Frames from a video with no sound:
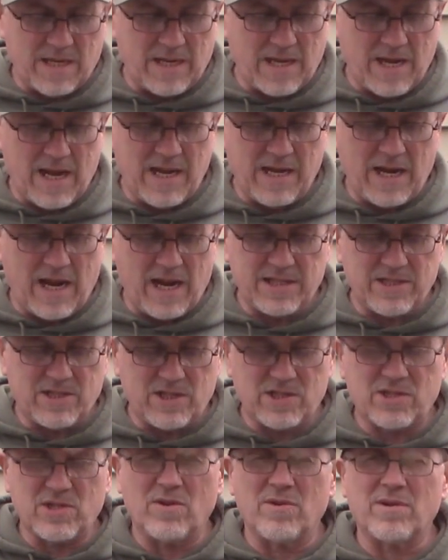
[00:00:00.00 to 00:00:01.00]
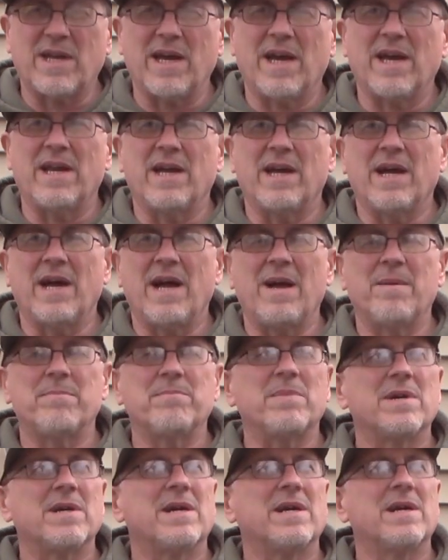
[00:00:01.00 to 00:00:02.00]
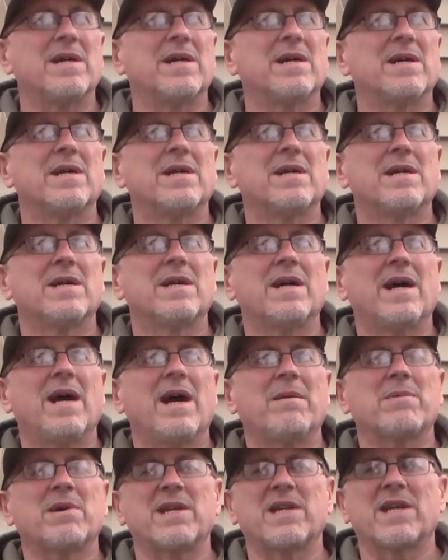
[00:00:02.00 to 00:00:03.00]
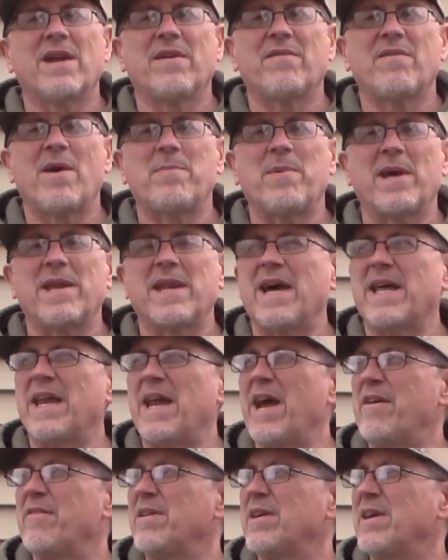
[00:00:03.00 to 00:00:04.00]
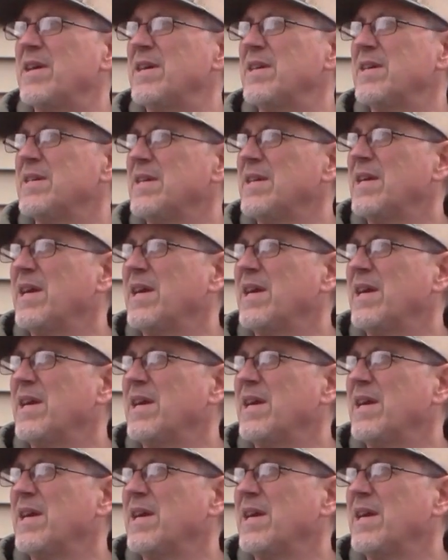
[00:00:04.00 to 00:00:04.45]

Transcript: I, I just don't get it. I'm, I'm going to give up on that area.